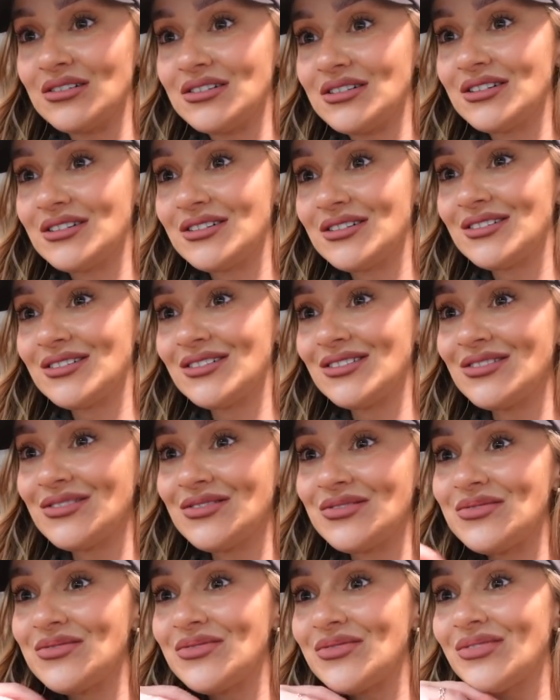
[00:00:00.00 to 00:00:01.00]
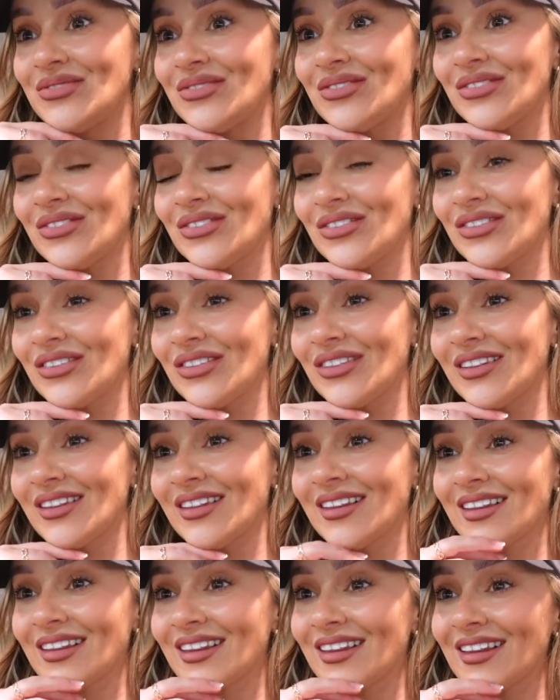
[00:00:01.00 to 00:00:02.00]
I've done
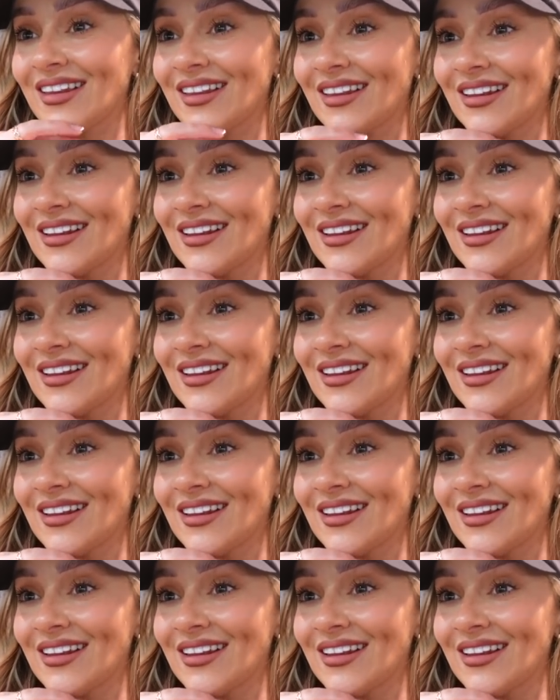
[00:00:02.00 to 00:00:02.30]
the. Um...